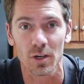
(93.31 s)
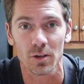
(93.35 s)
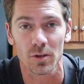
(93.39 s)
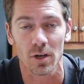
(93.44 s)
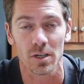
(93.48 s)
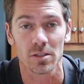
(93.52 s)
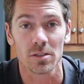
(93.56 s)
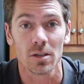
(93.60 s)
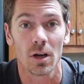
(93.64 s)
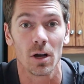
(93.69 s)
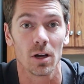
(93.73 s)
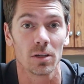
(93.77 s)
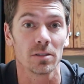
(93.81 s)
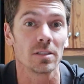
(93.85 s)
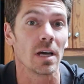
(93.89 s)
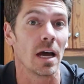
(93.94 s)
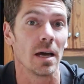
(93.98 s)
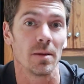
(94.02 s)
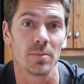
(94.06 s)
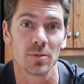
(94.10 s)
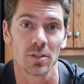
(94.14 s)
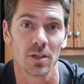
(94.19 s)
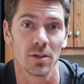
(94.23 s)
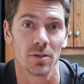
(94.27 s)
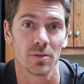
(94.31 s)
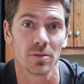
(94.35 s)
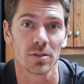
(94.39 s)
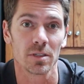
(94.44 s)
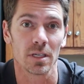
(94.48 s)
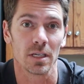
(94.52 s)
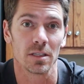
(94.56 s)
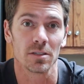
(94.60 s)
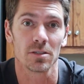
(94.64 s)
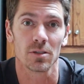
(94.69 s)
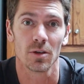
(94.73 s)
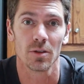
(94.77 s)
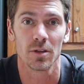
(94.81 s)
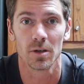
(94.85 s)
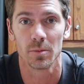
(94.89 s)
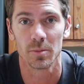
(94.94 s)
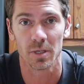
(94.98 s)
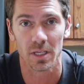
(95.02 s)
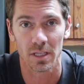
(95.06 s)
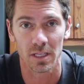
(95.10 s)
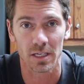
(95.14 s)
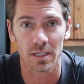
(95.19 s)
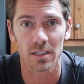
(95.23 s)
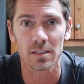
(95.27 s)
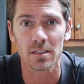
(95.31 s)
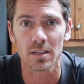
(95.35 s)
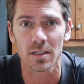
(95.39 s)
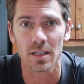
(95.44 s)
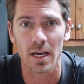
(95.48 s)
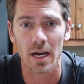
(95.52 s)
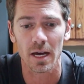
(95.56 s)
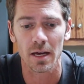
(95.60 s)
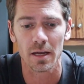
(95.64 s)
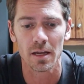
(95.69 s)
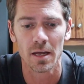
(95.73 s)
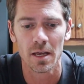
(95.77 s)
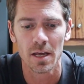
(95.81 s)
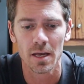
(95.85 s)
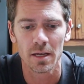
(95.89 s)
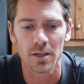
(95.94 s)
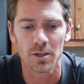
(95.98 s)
across all time zones. And so there'll be a link to that.